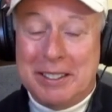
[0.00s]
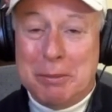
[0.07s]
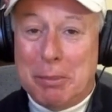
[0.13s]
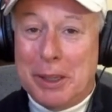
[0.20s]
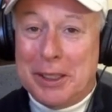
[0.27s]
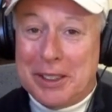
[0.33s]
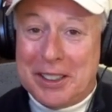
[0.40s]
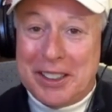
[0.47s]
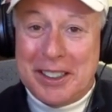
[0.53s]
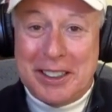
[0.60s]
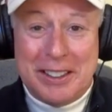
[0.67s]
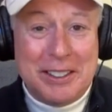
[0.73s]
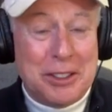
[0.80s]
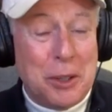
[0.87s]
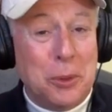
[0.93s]
but
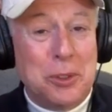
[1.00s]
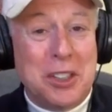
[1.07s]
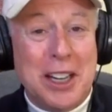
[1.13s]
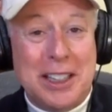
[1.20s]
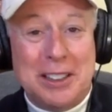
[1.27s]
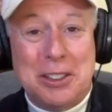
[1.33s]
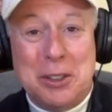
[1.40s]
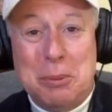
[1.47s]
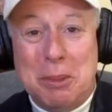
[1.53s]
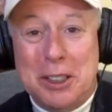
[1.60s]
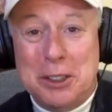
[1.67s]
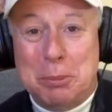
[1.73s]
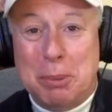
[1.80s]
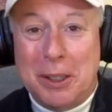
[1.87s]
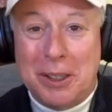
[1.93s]
don't take it too
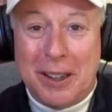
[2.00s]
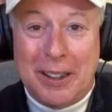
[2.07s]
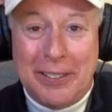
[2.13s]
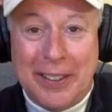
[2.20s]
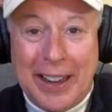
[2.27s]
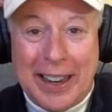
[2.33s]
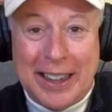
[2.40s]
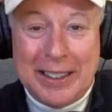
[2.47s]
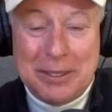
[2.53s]
much beyond that.